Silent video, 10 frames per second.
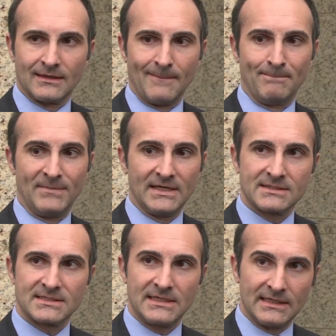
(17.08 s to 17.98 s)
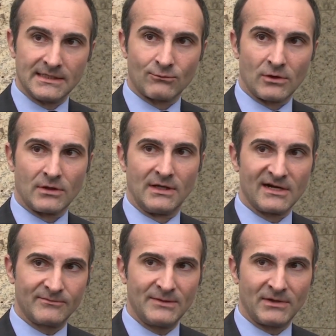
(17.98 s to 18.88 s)
Now, this petition, it's important
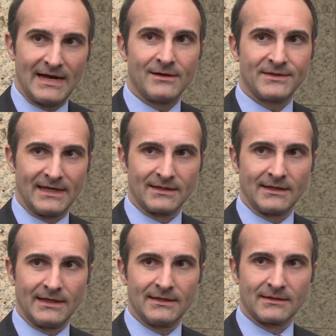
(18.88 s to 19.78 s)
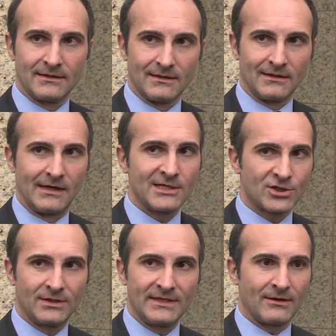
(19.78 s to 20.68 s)
to note, was filed by
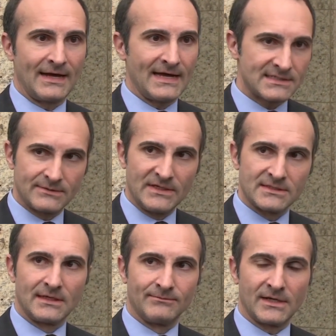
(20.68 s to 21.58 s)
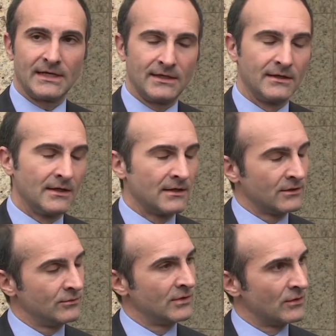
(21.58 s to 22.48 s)
Amina Matheny Willard.
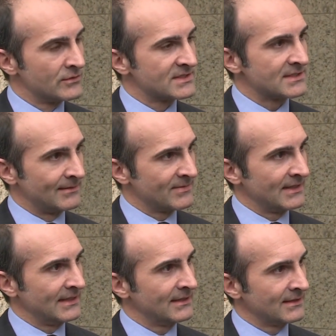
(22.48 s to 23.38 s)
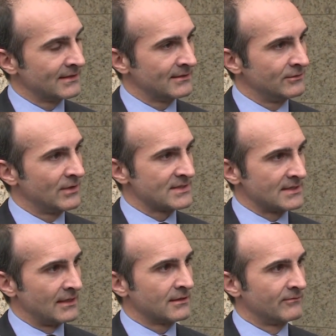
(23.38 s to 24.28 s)
She claims Fatehi is a
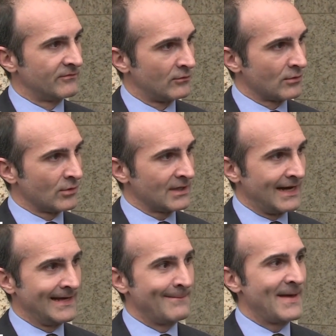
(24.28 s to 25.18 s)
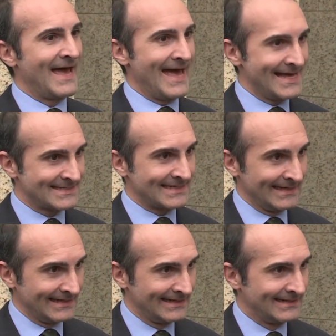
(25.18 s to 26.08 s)
public nuisance. Also important to
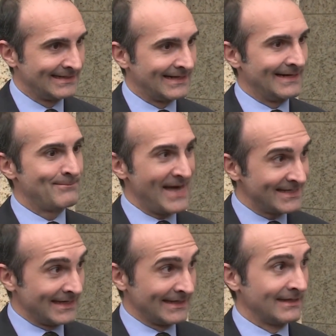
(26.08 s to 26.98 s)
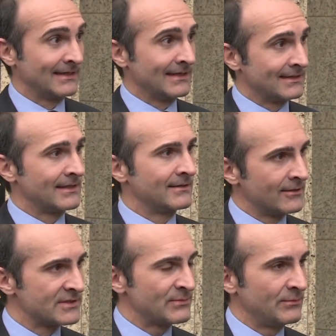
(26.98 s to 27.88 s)
note that Matheny Willard
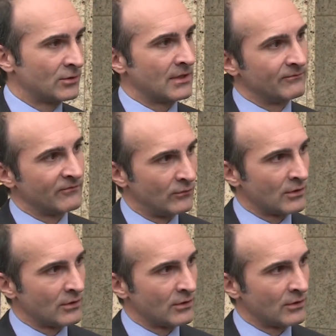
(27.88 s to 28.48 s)
lost a bid to